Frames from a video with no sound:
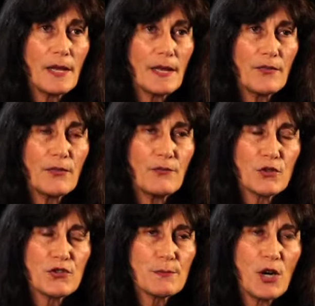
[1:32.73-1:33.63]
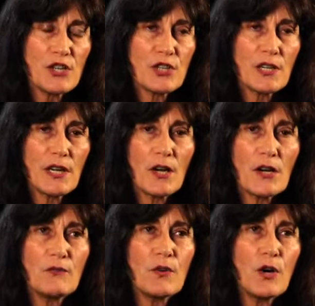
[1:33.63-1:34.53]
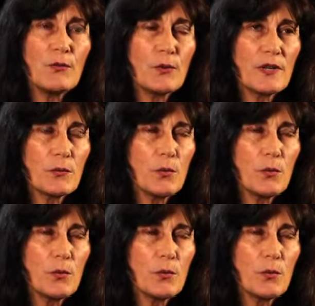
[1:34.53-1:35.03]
and the first project I got involved with